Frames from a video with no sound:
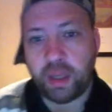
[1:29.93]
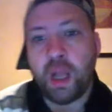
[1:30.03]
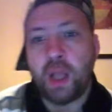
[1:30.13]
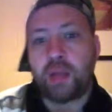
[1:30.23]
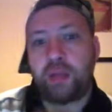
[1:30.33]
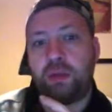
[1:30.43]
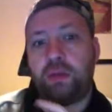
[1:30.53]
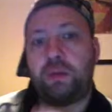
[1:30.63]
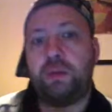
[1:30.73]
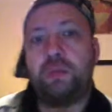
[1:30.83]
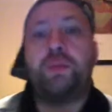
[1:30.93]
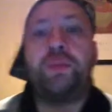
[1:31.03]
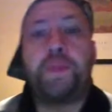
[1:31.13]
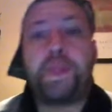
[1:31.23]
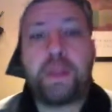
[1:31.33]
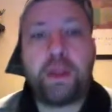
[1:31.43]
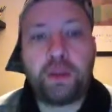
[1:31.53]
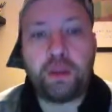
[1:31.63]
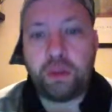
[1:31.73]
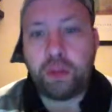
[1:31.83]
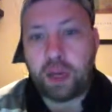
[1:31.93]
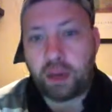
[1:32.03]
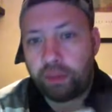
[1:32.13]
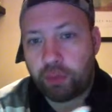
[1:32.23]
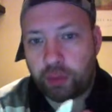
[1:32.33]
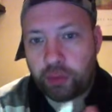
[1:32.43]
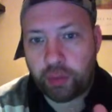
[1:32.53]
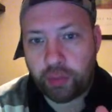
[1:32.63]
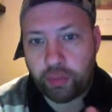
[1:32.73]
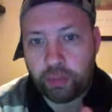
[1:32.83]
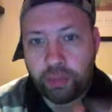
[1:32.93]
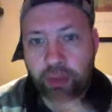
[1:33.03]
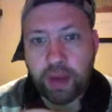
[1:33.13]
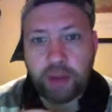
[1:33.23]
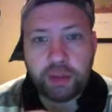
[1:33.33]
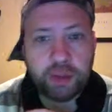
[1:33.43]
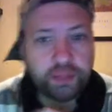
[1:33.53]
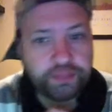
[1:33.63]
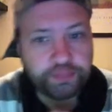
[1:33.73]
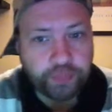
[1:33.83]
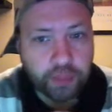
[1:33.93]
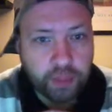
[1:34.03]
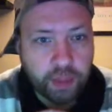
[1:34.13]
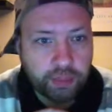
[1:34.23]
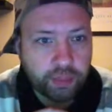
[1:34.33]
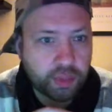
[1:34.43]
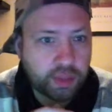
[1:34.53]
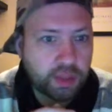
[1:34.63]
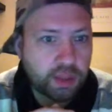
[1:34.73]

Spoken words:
So it's no harm to show you around my process.